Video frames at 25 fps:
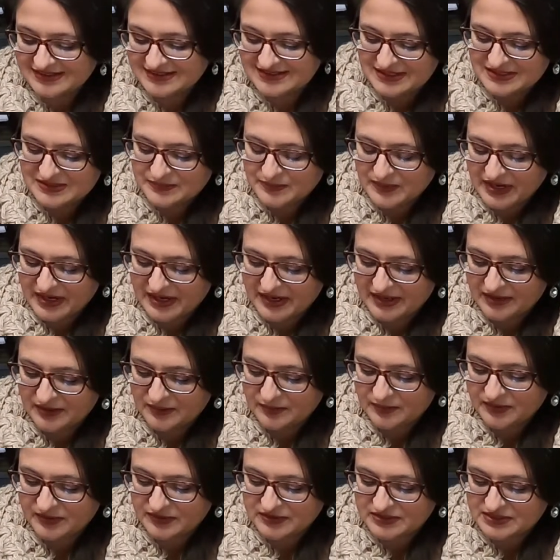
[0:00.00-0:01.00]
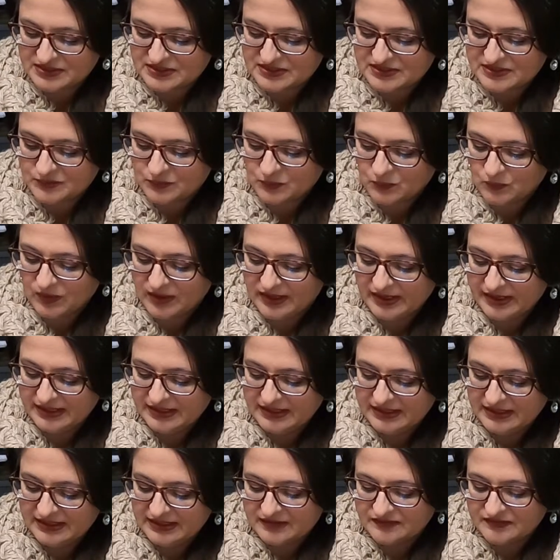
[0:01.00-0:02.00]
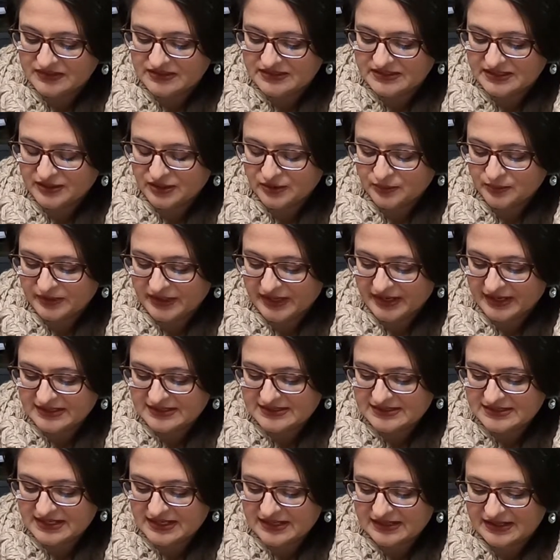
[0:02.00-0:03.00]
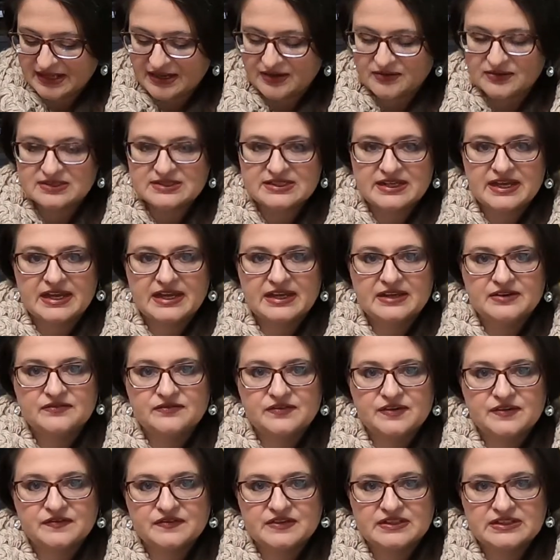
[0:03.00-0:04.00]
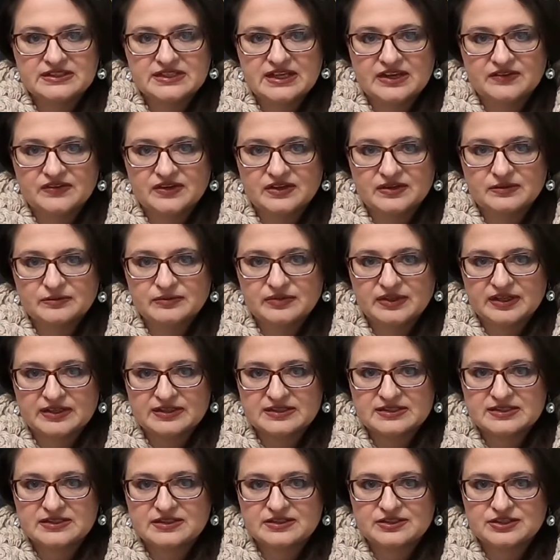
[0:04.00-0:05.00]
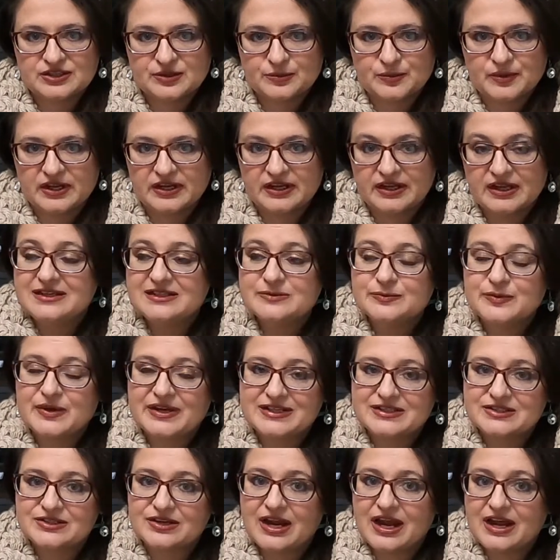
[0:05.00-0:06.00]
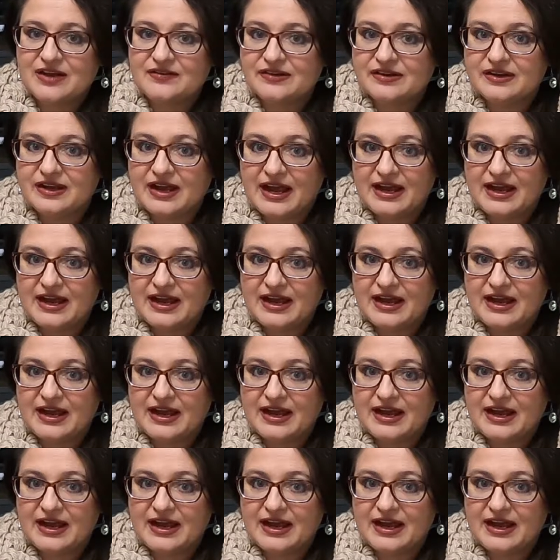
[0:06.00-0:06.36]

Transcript: This buyer purchased 1 of the dinner plates, and that was $8.57 plus shipping. These plates are heavy.